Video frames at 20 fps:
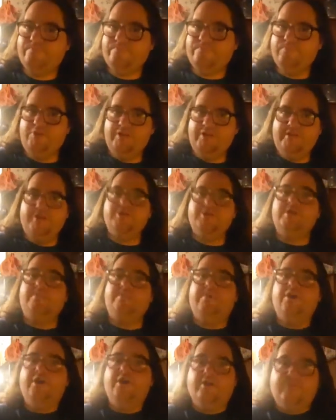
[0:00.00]
there's a
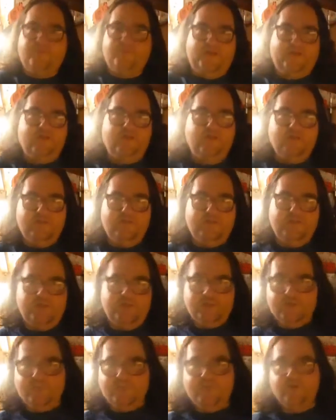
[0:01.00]
perk there.
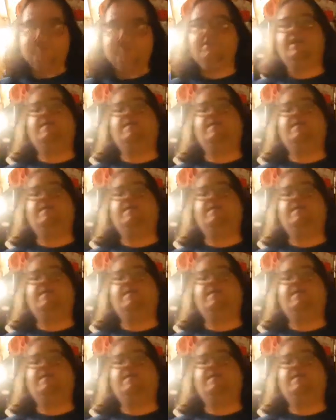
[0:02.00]
There's a perk to